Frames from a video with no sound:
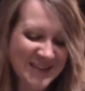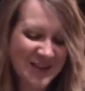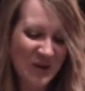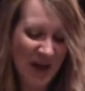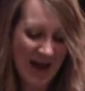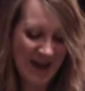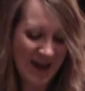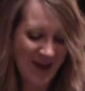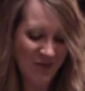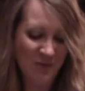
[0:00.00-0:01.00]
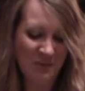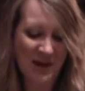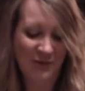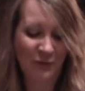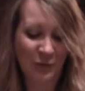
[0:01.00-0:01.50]
So I have
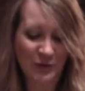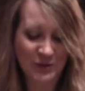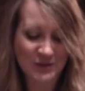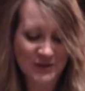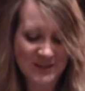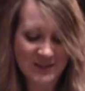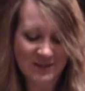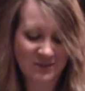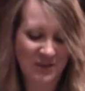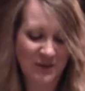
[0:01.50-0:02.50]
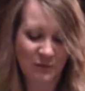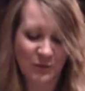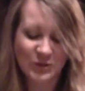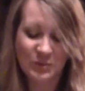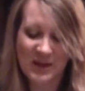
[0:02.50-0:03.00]
my folders, my
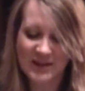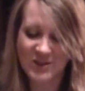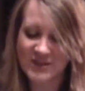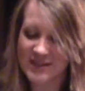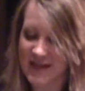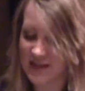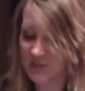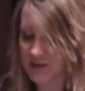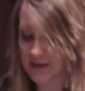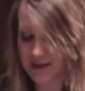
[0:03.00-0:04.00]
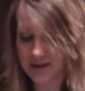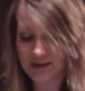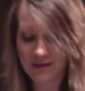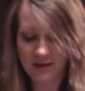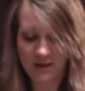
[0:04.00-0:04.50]
folder pages at the beginning